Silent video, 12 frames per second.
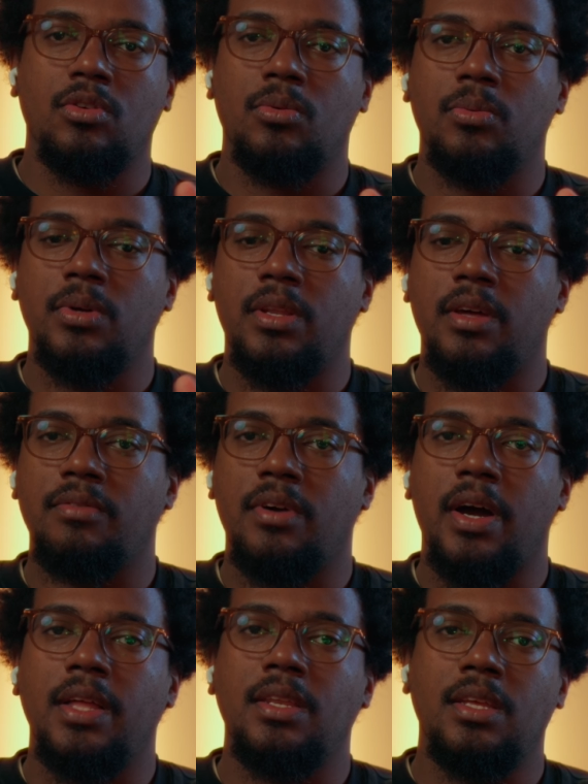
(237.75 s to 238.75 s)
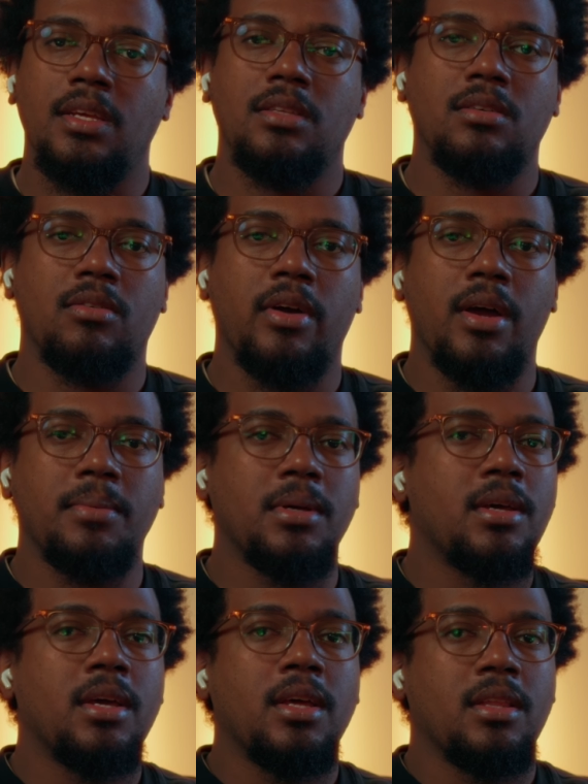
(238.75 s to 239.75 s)
whenever I need to grab
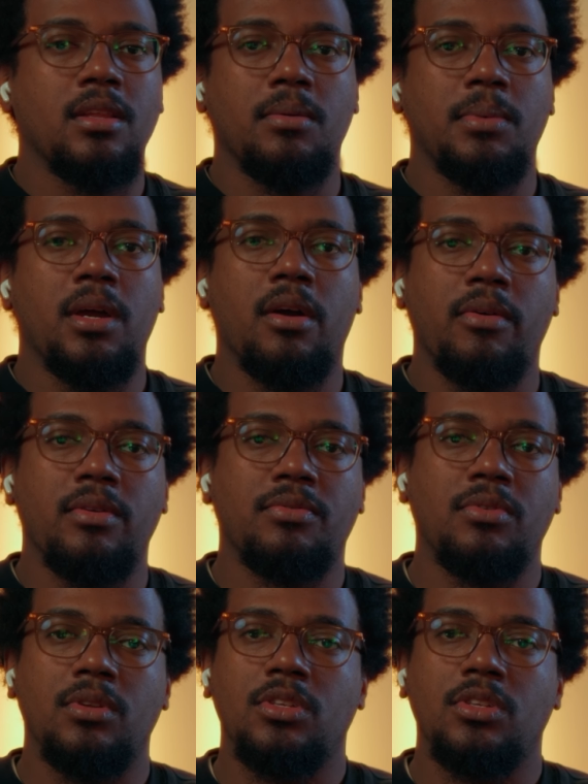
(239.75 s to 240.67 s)
it, they'll be already fully